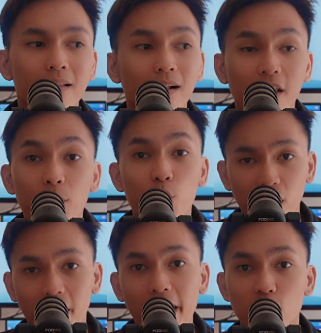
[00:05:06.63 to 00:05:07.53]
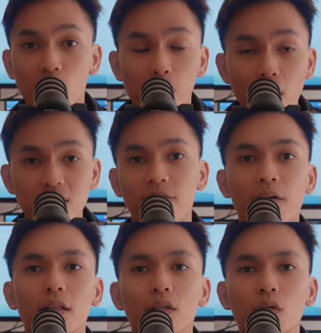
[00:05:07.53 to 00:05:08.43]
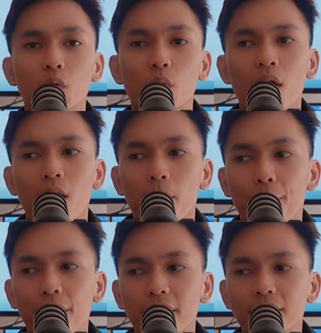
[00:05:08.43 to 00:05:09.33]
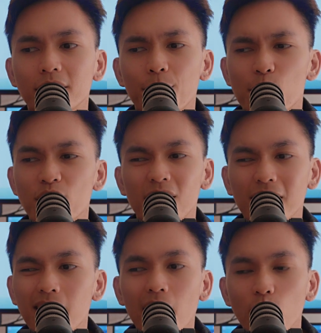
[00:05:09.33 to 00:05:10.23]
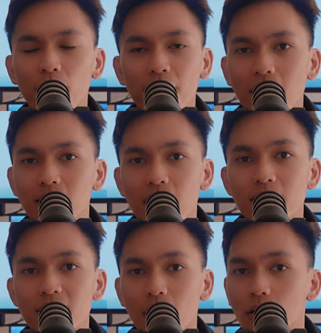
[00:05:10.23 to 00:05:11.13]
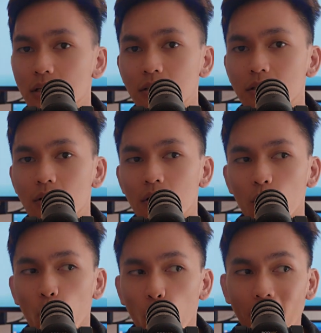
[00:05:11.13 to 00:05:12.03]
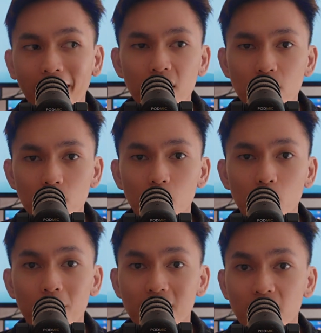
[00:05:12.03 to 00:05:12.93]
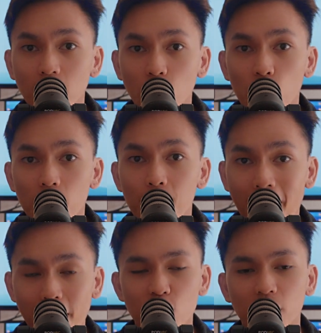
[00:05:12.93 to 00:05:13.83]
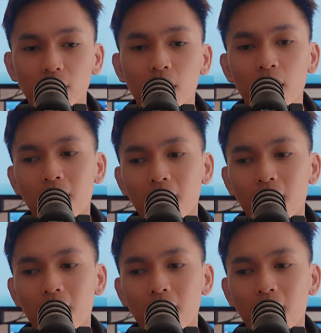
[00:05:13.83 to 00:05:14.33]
They'll keep you engaged, they'll motivate you. But personally, I don't think that's a good way to maintain your passion.